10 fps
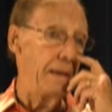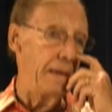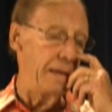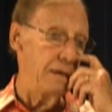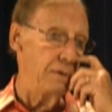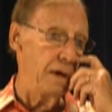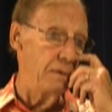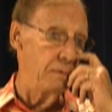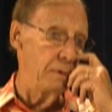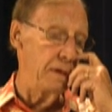Anyway,
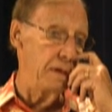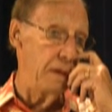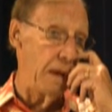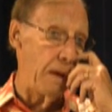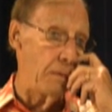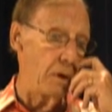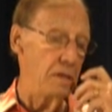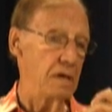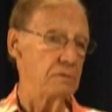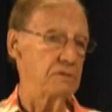we were
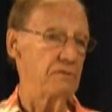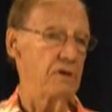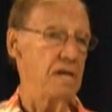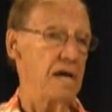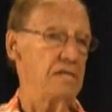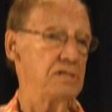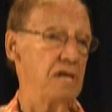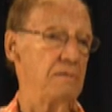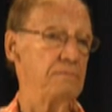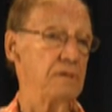on there. It was a very nice
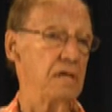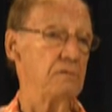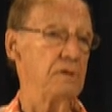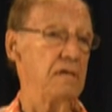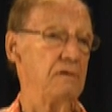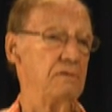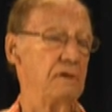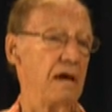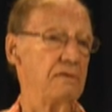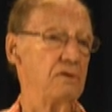ship, and we
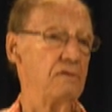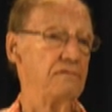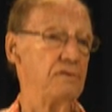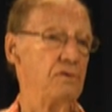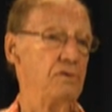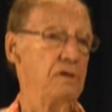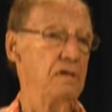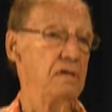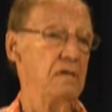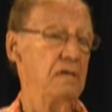had good food,
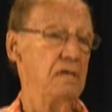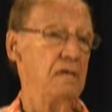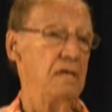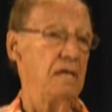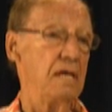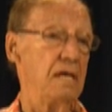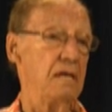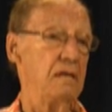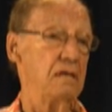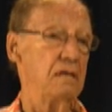
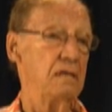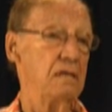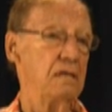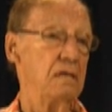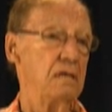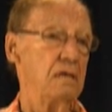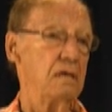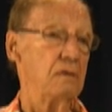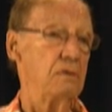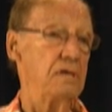and
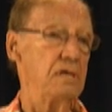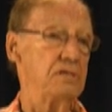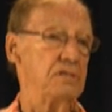we